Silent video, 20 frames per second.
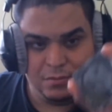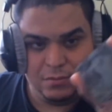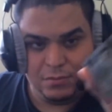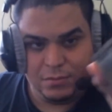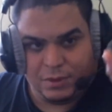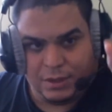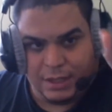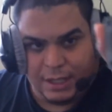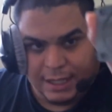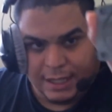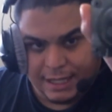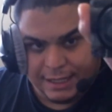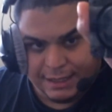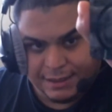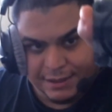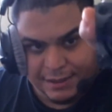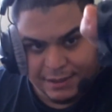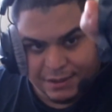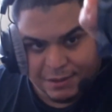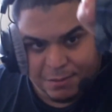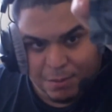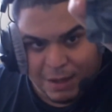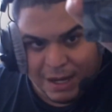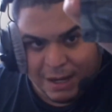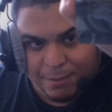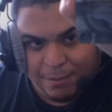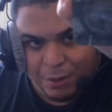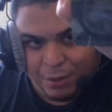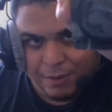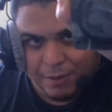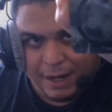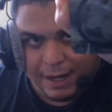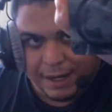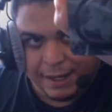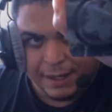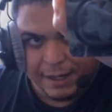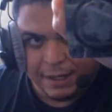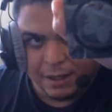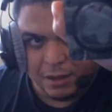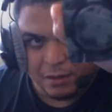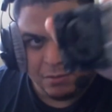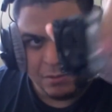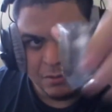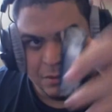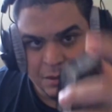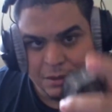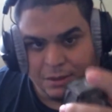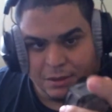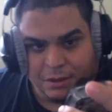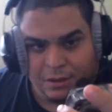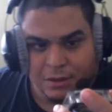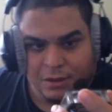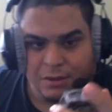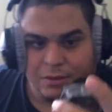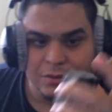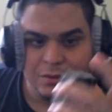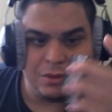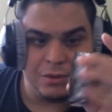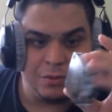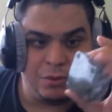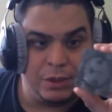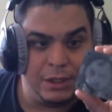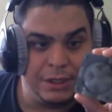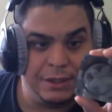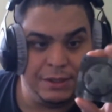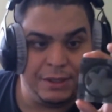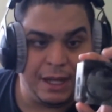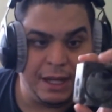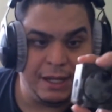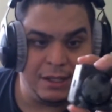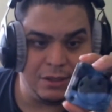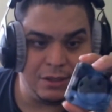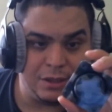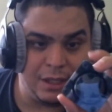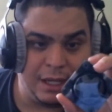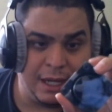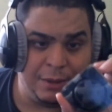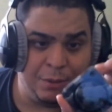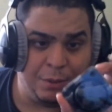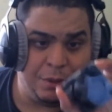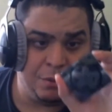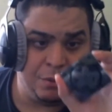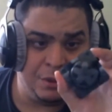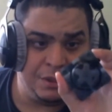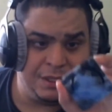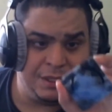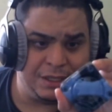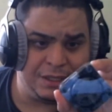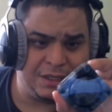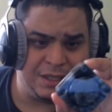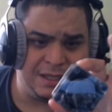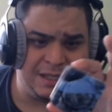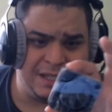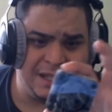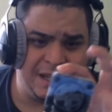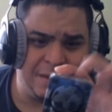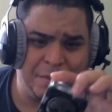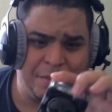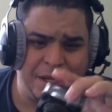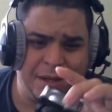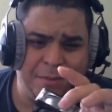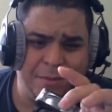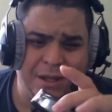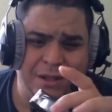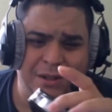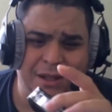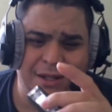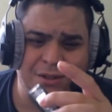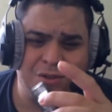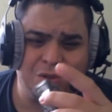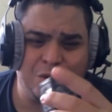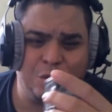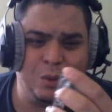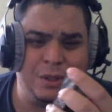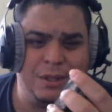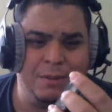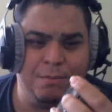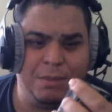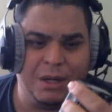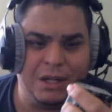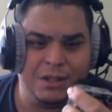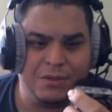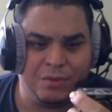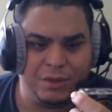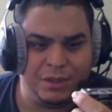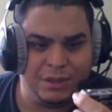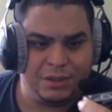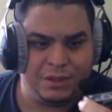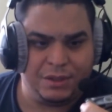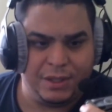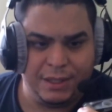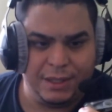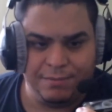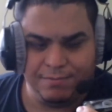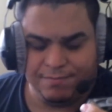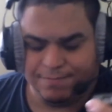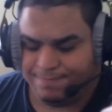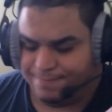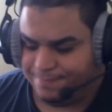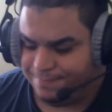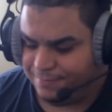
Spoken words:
So I got this bad boy right here. So really nice. I went with this. I think I paid about like $20 for this thing.